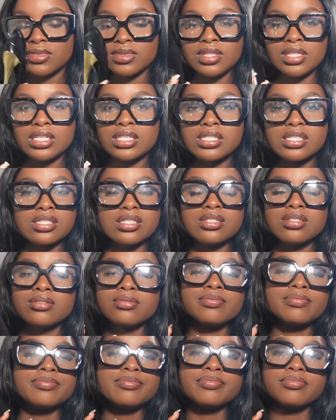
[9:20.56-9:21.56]
this
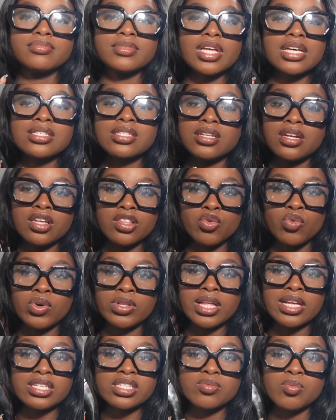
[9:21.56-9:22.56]
is another one
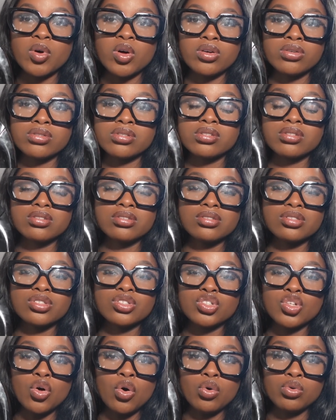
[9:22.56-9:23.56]
that smells
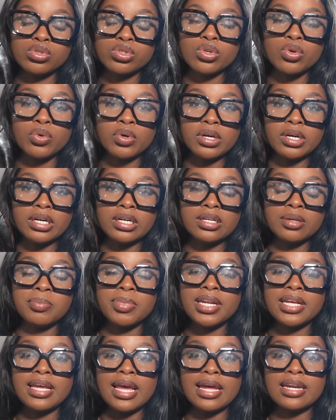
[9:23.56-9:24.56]
so good,
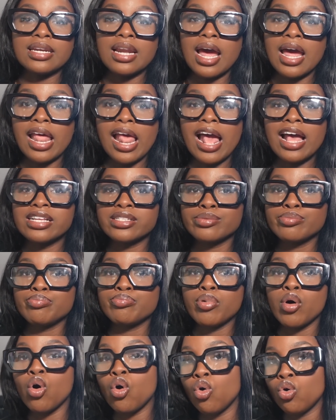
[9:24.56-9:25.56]
but again, not as
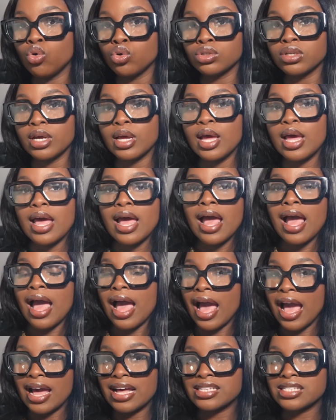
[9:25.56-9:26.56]
bold
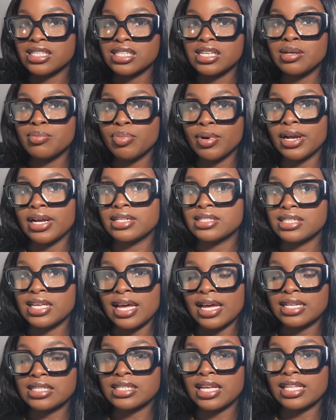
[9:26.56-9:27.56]
as Libre
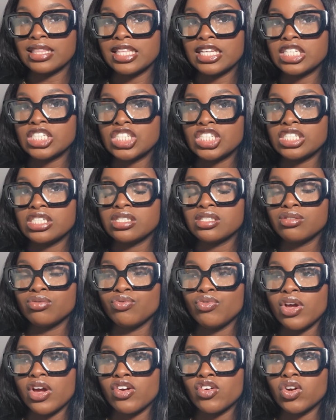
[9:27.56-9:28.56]
Intense. I think she's
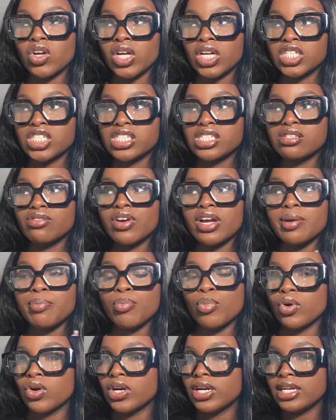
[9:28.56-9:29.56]
very
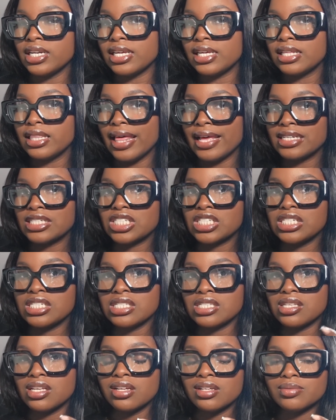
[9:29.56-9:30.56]
pretty. Like,
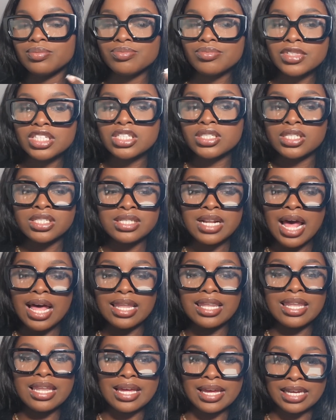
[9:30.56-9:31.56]
she's
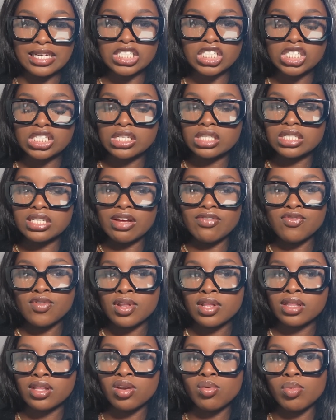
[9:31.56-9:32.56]
not light, she's
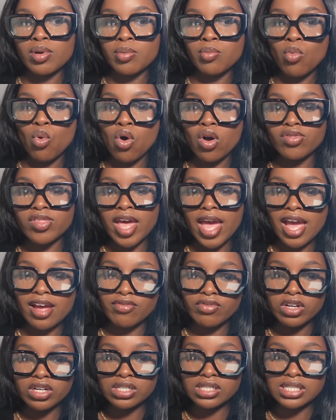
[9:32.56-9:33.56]
definitely a little bit more on the
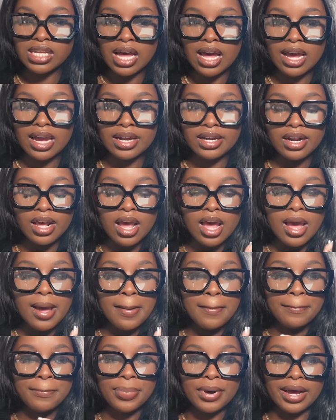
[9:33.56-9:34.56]
heavier side,
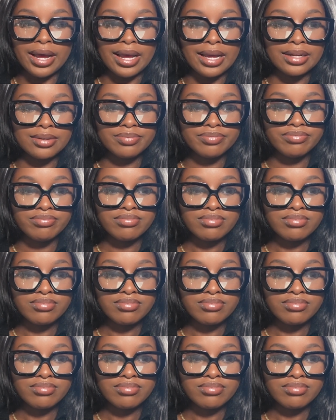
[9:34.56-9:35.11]
but